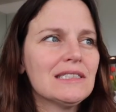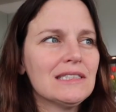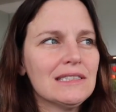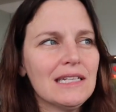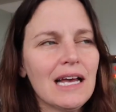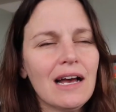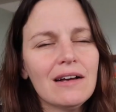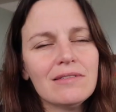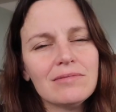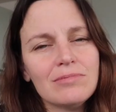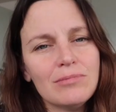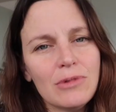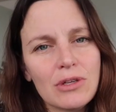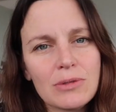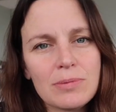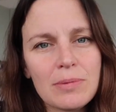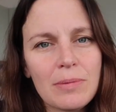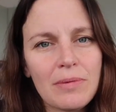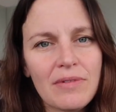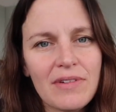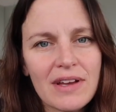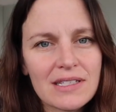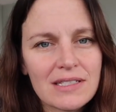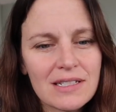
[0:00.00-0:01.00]
yeah, most
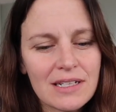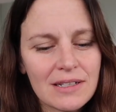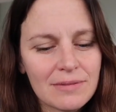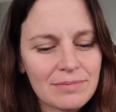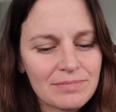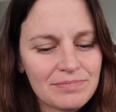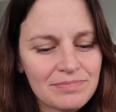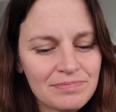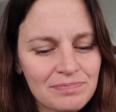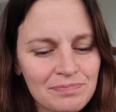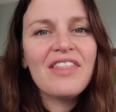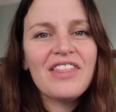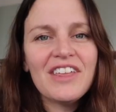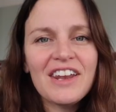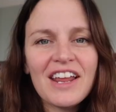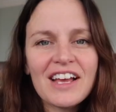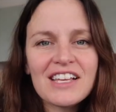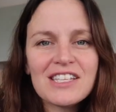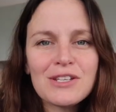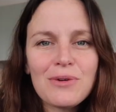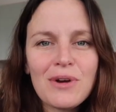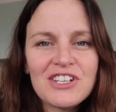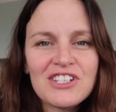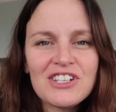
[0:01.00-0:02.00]
people vaccinate. The
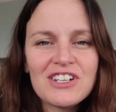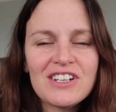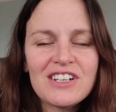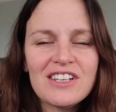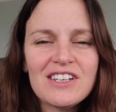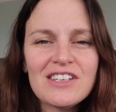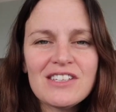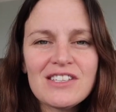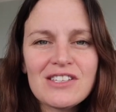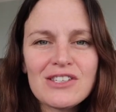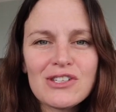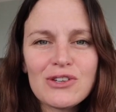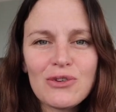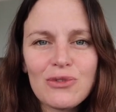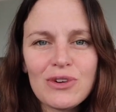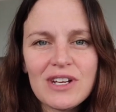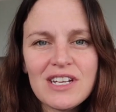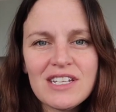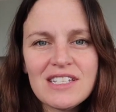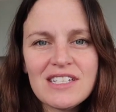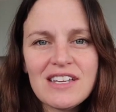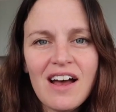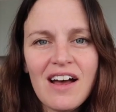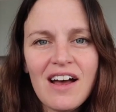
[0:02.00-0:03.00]
next question is
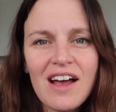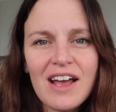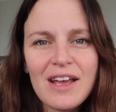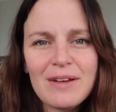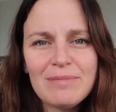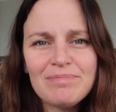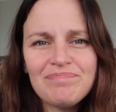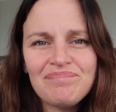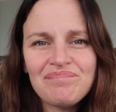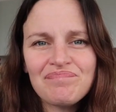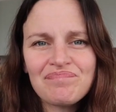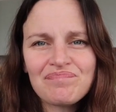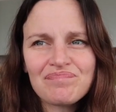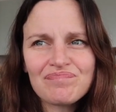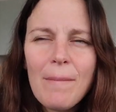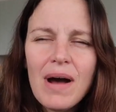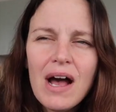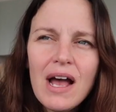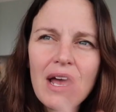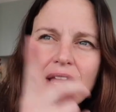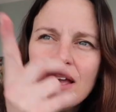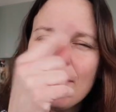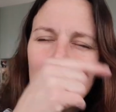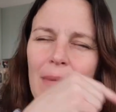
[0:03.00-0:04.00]
screen time.
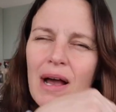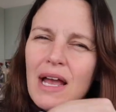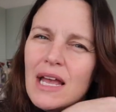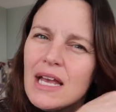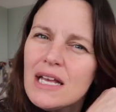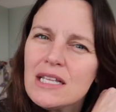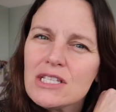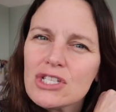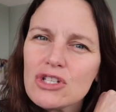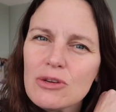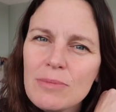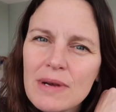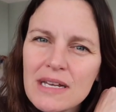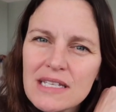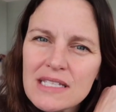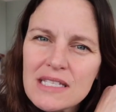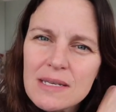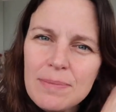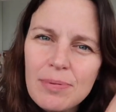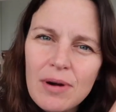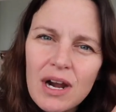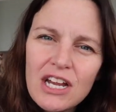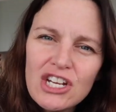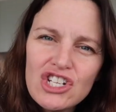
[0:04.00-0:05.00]
My answer might
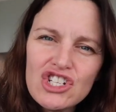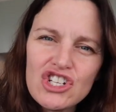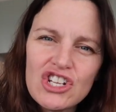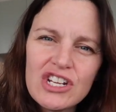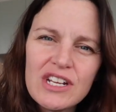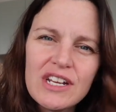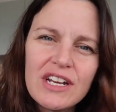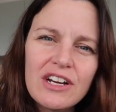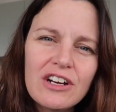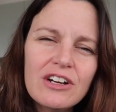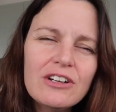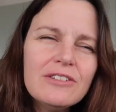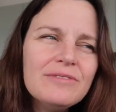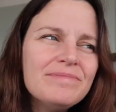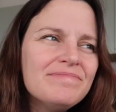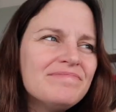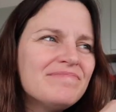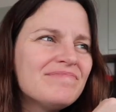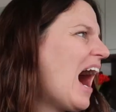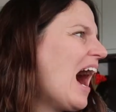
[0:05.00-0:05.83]
surprise you here.